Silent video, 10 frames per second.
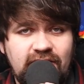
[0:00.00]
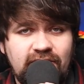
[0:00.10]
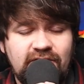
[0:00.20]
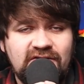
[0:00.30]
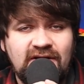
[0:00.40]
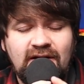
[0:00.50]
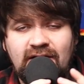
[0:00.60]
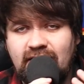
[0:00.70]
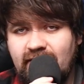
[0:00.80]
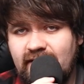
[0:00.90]
use
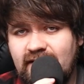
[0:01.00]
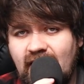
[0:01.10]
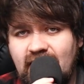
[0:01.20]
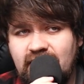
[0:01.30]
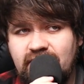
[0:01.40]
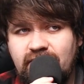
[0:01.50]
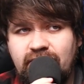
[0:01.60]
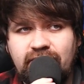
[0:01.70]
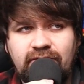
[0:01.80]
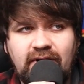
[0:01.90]
like
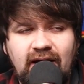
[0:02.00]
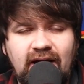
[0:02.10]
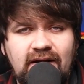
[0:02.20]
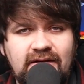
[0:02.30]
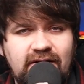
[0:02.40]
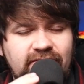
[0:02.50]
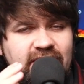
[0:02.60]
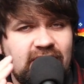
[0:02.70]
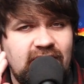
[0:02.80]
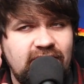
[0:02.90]
Elegoo and I
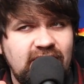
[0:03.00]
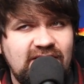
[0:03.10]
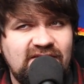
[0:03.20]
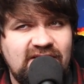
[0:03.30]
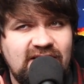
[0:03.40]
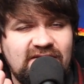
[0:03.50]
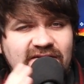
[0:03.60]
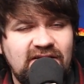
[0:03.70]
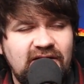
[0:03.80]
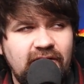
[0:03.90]
think even Seeed
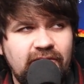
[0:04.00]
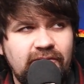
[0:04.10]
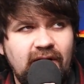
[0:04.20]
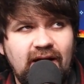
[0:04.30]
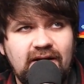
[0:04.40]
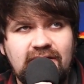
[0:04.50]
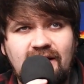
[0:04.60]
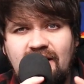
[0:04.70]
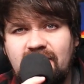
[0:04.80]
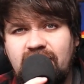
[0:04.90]
Studio and
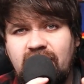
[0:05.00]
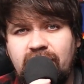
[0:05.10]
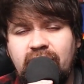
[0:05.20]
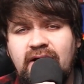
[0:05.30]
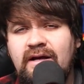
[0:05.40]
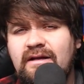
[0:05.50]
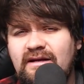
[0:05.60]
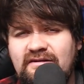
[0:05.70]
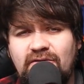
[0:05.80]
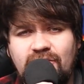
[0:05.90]
Elecrow.
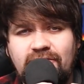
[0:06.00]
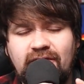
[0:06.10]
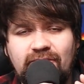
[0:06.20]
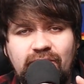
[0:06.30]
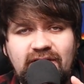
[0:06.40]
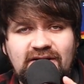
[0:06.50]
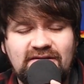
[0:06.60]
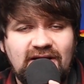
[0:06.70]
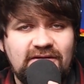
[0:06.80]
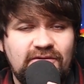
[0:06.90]
There's a lot of companies
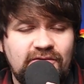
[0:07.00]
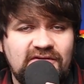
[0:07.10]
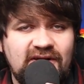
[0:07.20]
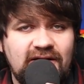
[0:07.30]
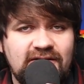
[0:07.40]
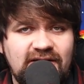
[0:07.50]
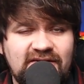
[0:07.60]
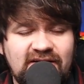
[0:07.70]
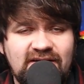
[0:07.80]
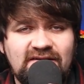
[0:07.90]
that do sell
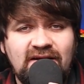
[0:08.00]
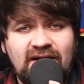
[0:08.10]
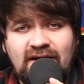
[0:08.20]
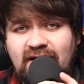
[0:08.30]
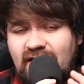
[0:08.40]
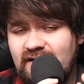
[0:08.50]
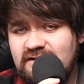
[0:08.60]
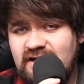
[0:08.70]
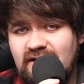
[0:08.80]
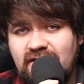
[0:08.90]
these kits. In
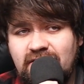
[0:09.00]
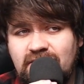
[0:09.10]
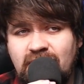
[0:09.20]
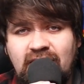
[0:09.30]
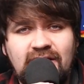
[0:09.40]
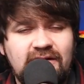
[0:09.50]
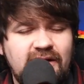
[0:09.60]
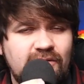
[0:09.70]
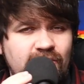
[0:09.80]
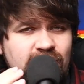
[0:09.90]
general,
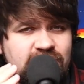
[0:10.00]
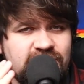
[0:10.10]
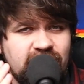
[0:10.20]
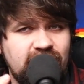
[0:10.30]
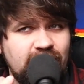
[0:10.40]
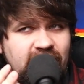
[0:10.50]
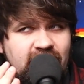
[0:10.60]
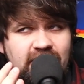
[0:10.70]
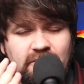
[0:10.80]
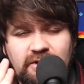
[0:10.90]
they all should
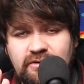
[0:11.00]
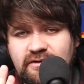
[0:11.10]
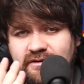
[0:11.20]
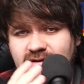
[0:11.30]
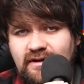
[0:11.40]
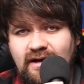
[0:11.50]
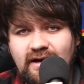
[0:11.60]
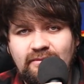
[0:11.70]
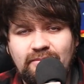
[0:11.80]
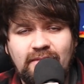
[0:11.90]
be good.
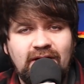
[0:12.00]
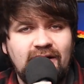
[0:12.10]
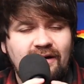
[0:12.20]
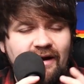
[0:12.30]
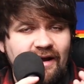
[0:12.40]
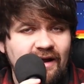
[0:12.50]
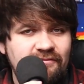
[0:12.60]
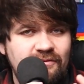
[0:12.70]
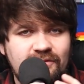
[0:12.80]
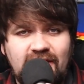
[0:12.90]
Um, I
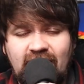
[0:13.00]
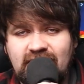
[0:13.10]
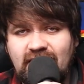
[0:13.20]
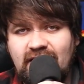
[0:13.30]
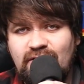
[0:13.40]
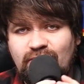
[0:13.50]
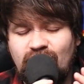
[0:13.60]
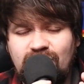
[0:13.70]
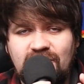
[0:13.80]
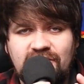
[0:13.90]
have not had any
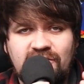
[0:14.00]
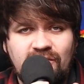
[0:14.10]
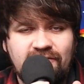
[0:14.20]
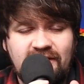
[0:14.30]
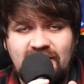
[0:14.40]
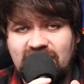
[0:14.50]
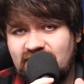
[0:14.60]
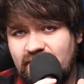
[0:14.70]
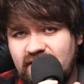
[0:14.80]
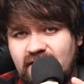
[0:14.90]
problems with these
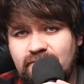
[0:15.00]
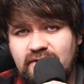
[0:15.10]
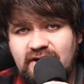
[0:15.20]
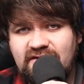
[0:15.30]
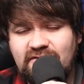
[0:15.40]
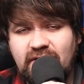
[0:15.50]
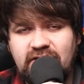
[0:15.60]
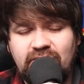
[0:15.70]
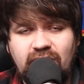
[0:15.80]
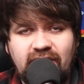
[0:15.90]
big companies when
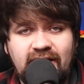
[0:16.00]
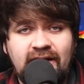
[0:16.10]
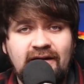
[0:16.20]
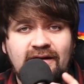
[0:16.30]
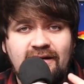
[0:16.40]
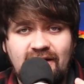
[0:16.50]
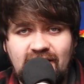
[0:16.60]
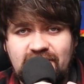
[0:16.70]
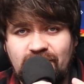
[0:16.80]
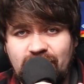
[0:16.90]
you buy
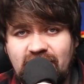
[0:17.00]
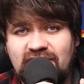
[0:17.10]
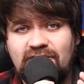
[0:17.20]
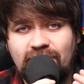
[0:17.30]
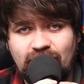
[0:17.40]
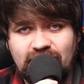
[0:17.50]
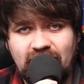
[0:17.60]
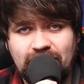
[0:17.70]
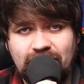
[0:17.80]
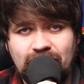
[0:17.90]
electronics from
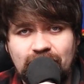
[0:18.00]
them.